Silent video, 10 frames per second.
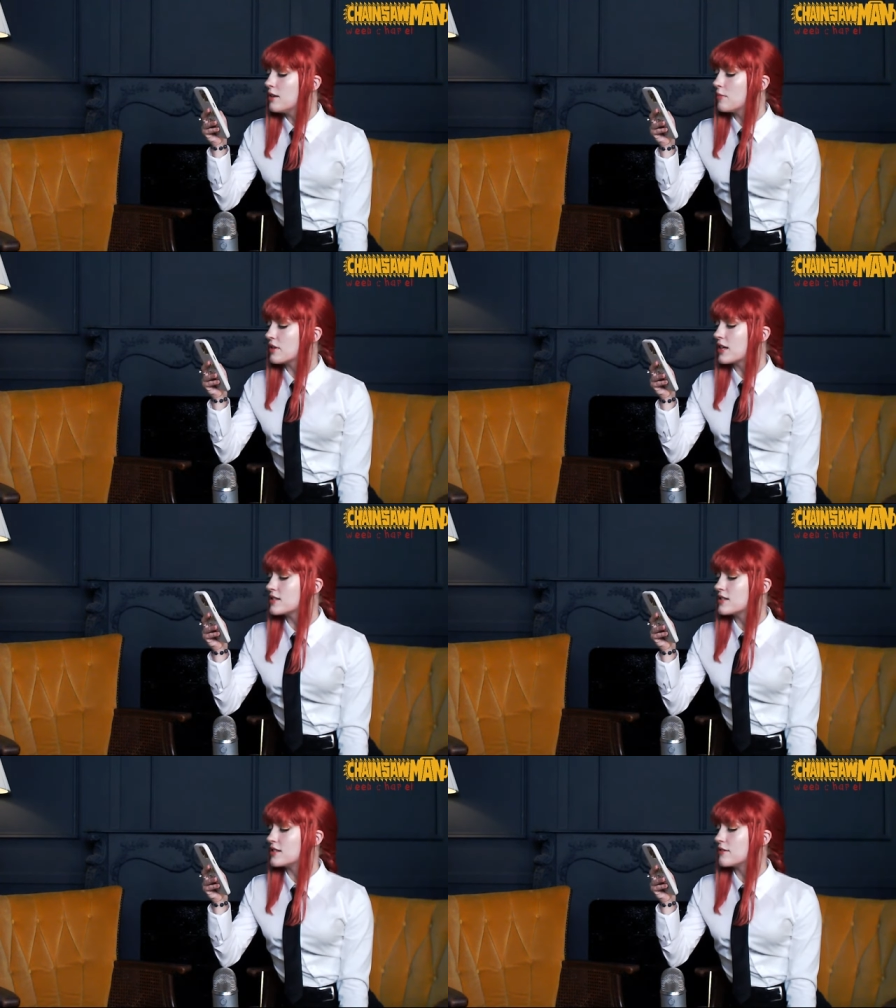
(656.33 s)
But that's
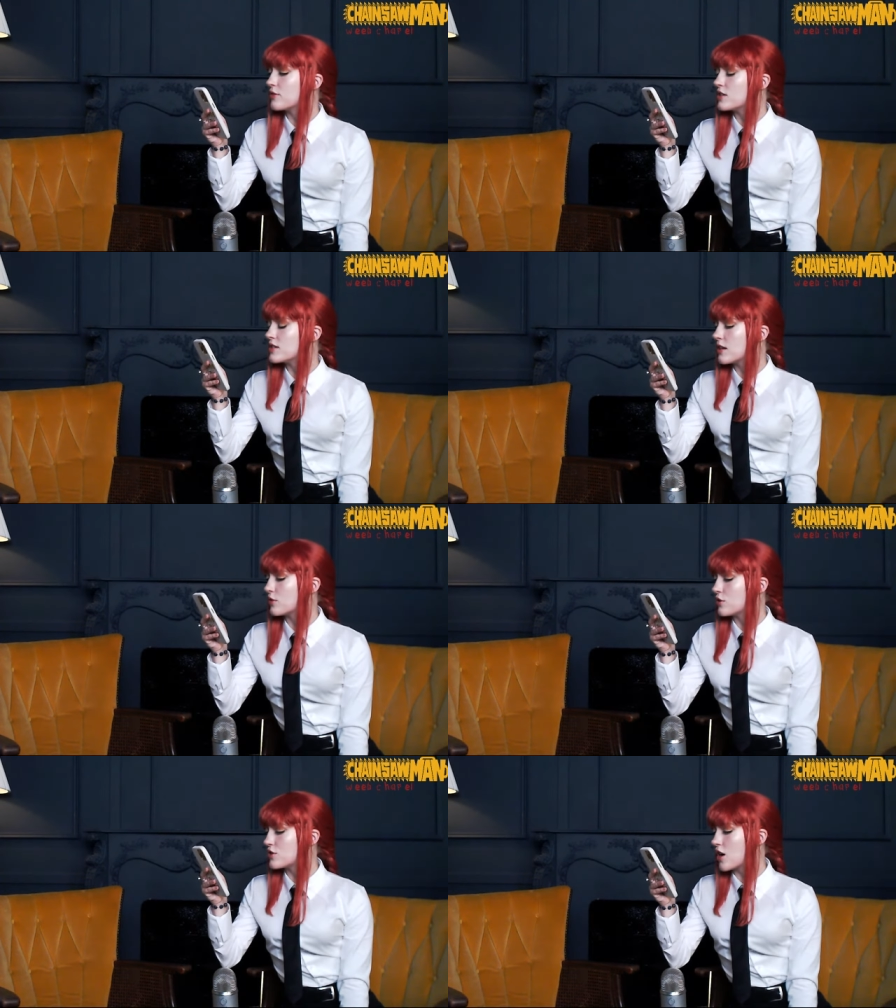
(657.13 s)
a different
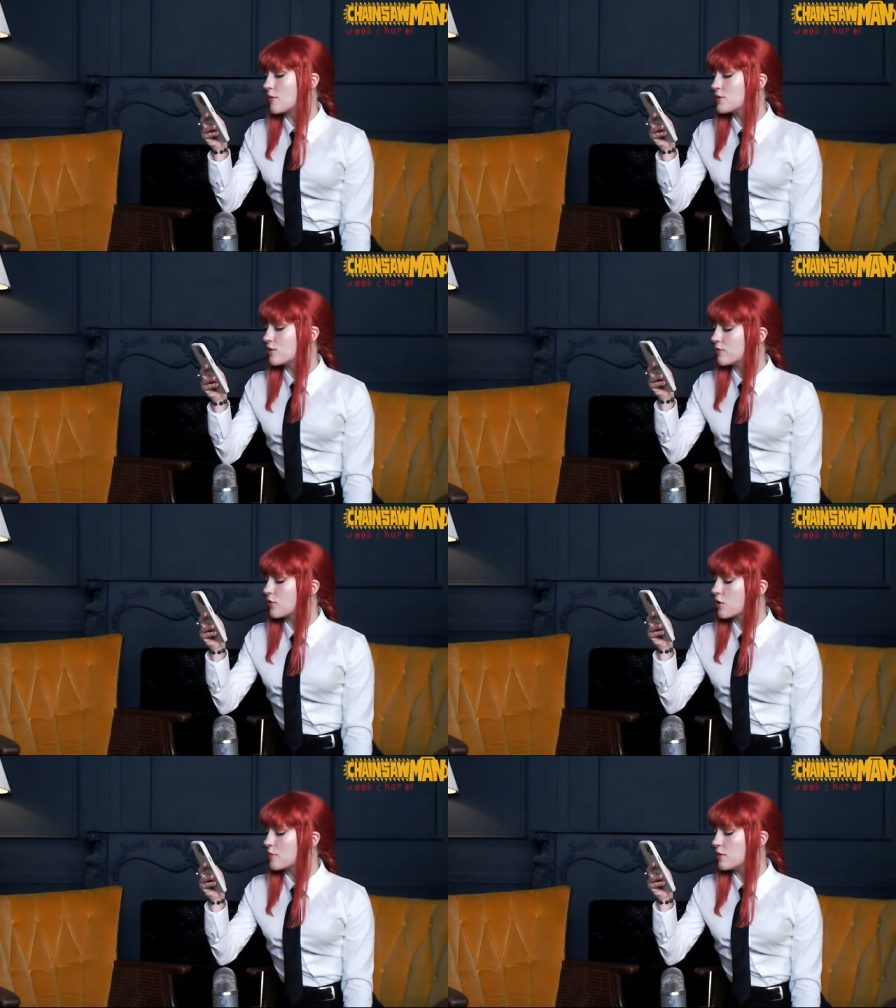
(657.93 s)
devil's job to
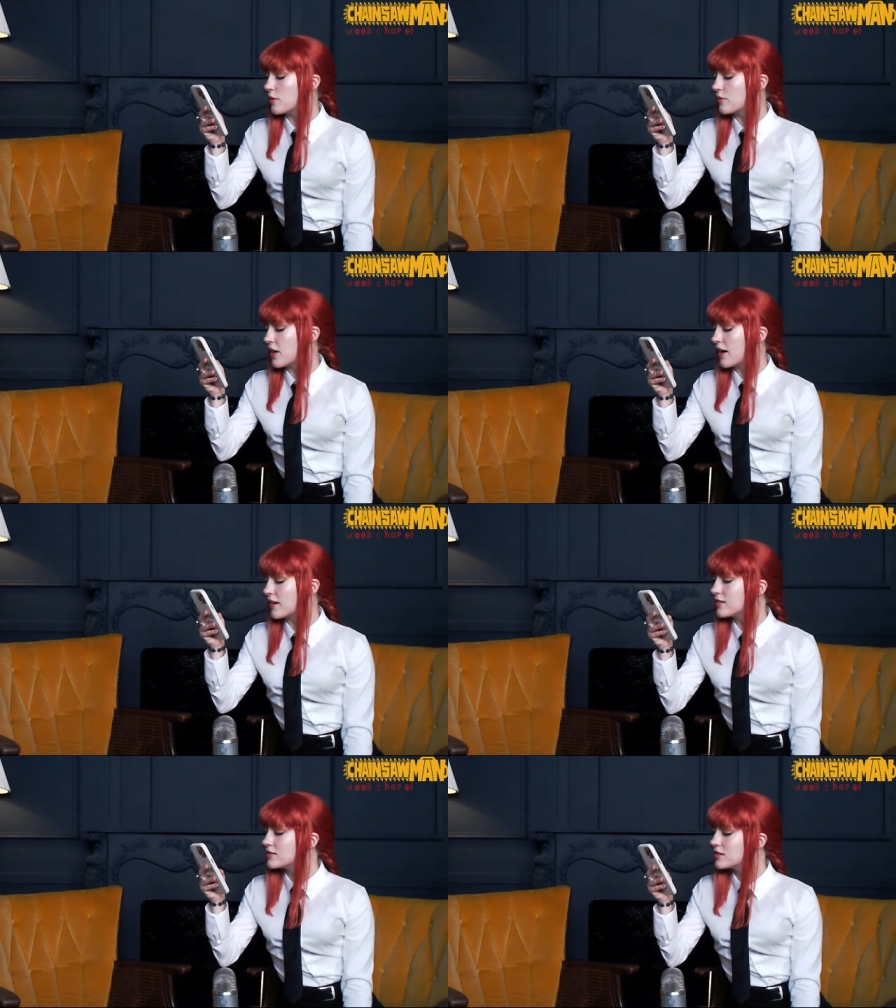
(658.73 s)
inform you of that.
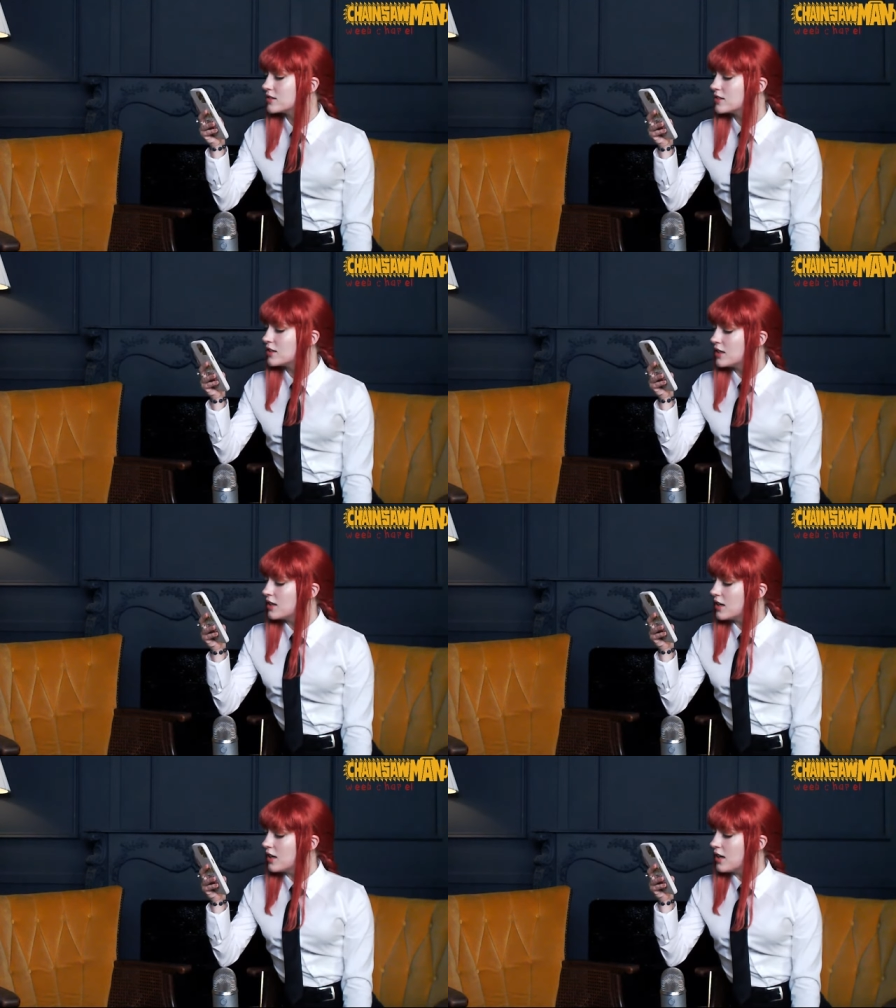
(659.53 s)

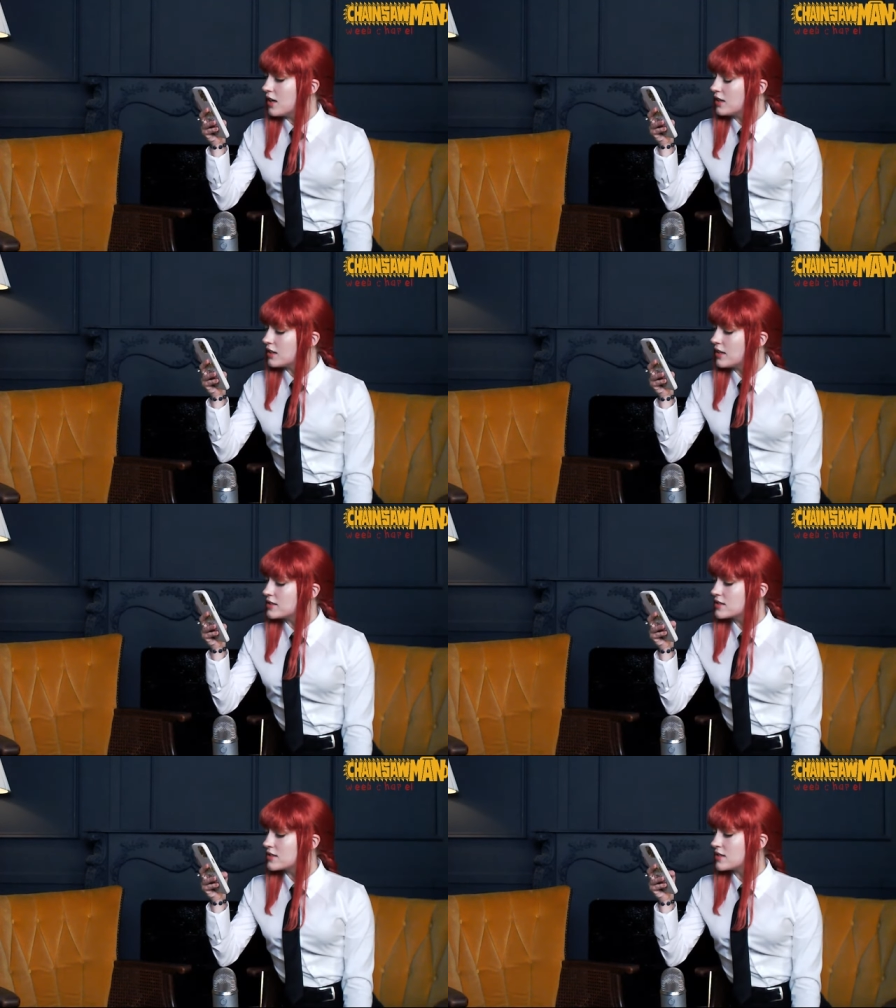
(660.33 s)
Let's
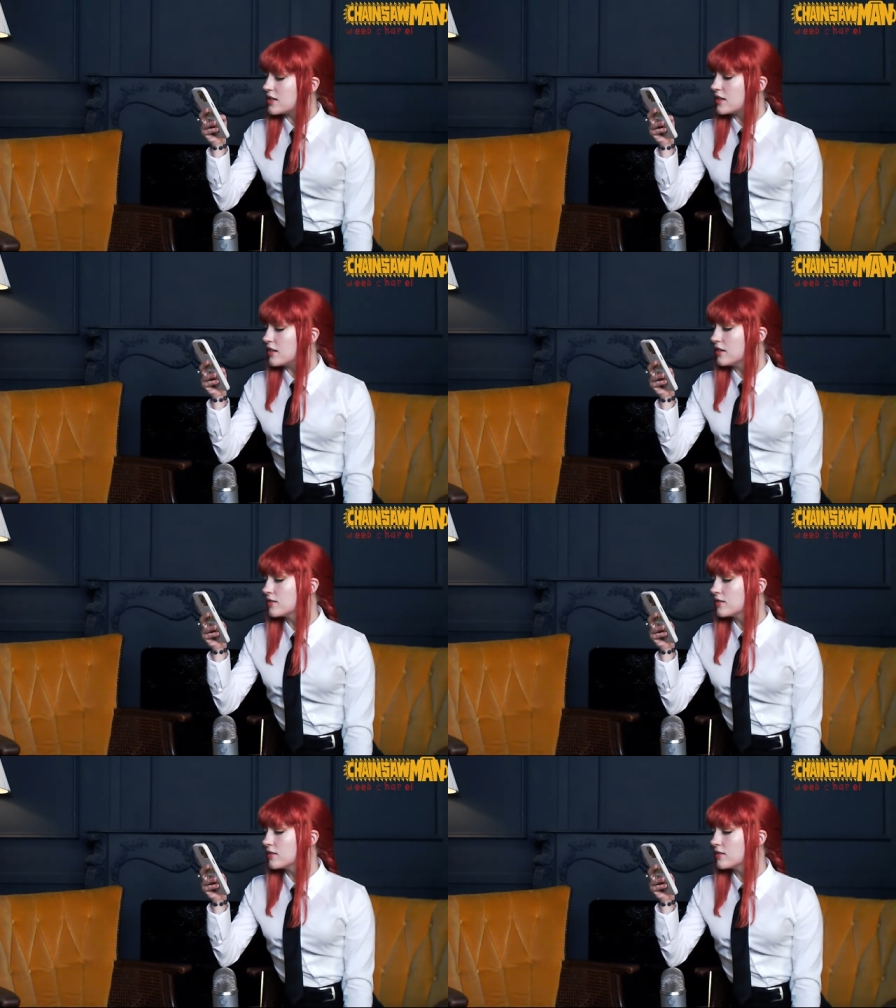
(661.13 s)
see.